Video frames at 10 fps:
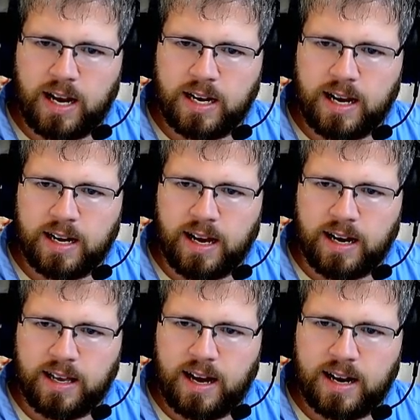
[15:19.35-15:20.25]
yada, yada,
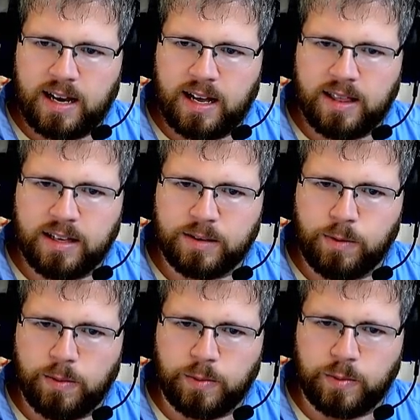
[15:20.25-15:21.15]
yada. This
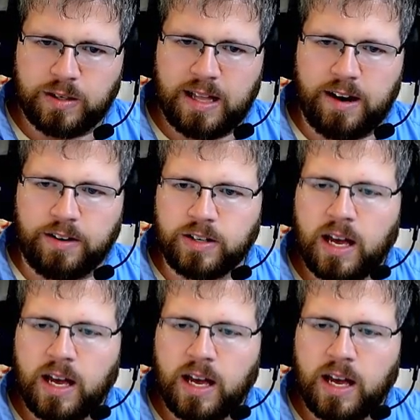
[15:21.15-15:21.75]
moment was theirs.